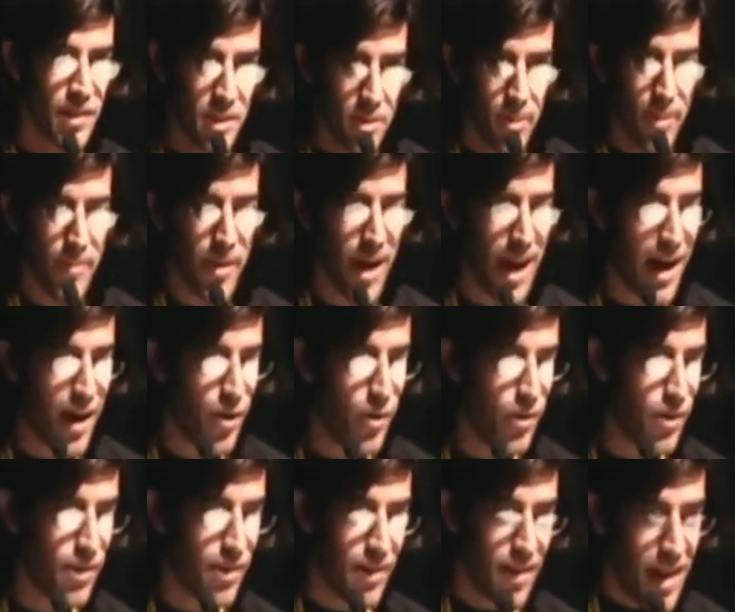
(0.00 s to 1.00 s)
You remember
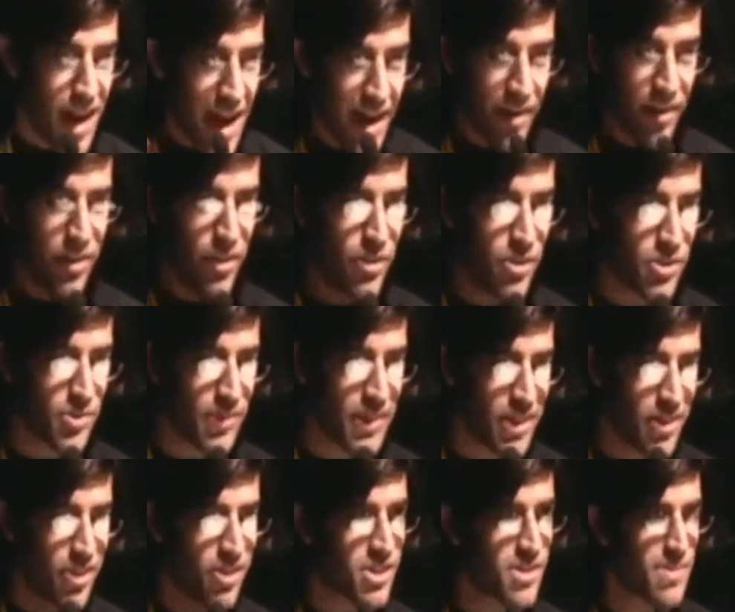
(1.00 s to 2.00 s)
how Hacker News
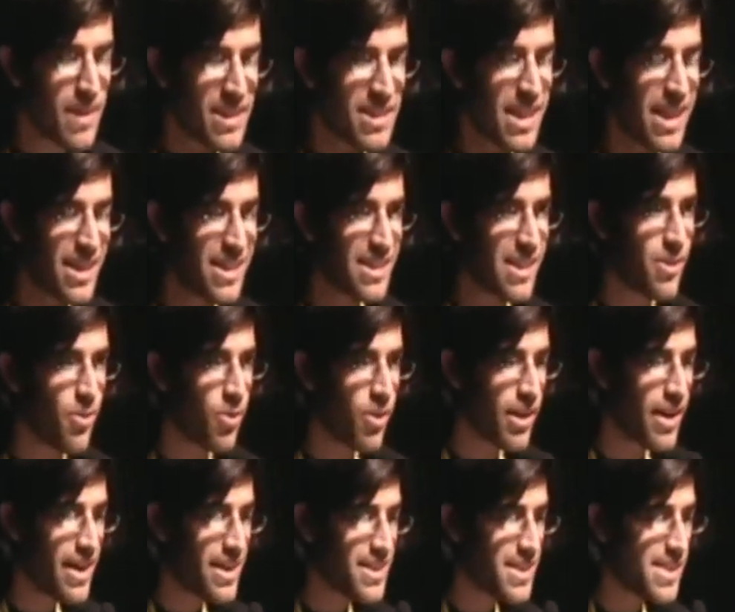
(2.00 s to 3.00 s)
readers spontaneously
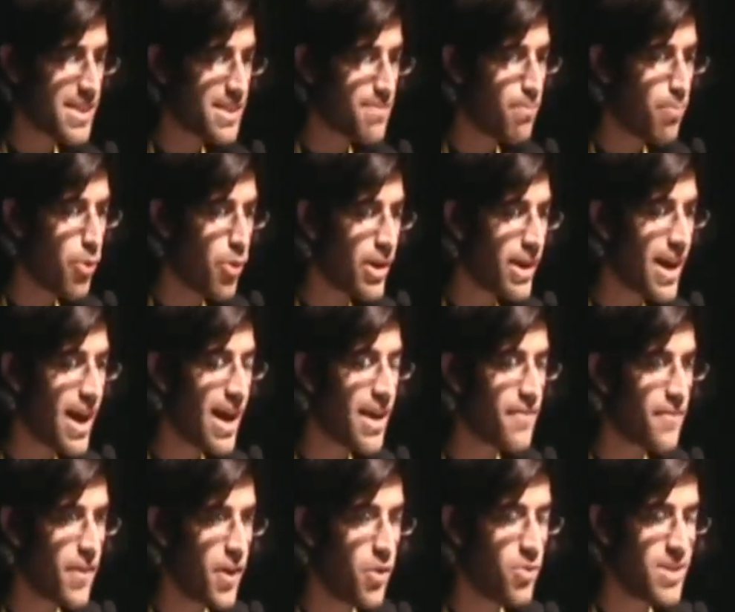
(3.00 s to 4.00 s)
organized this boycott
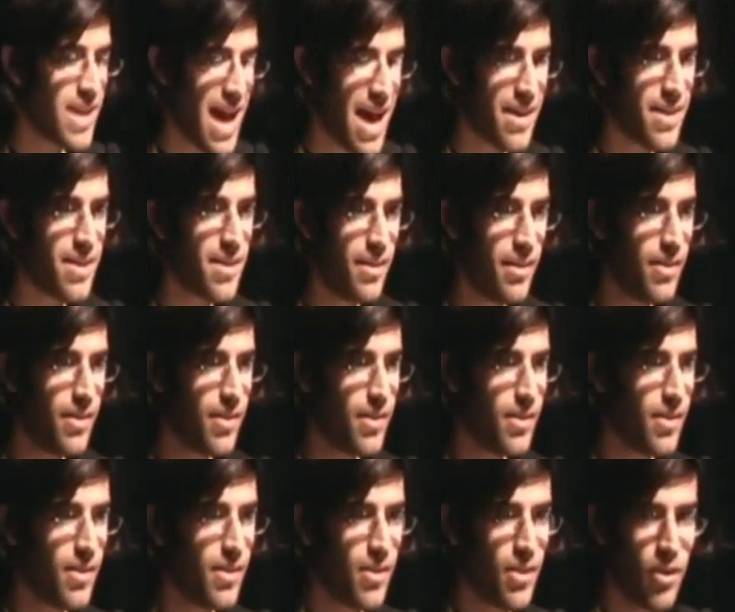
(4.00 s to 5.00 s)
of
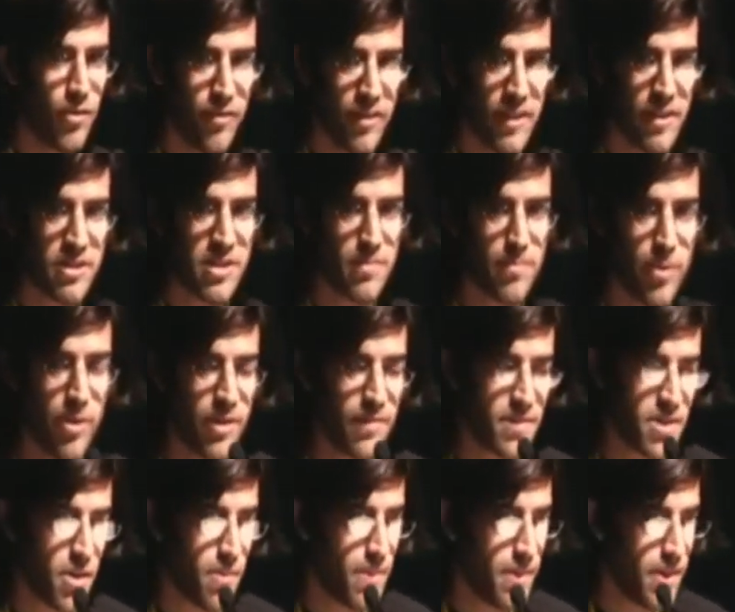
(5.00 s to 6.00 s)
GoDaddy over their support of
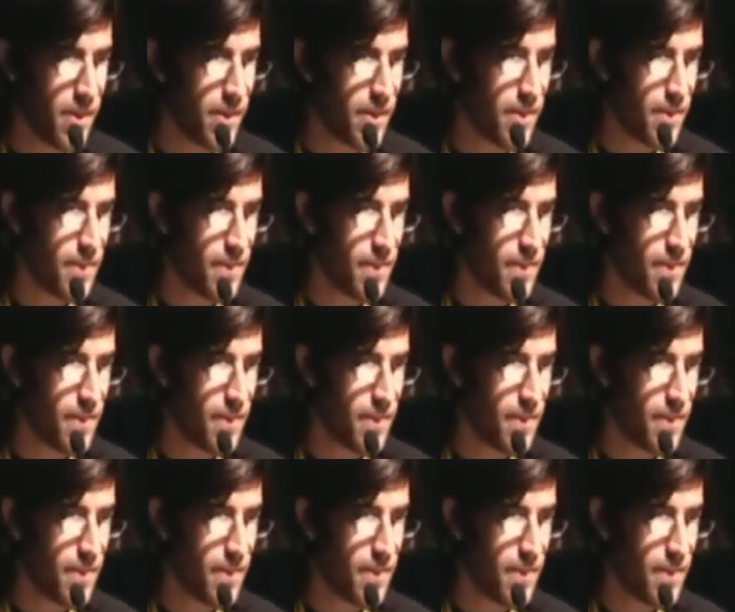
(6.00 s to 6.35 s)
SOPA?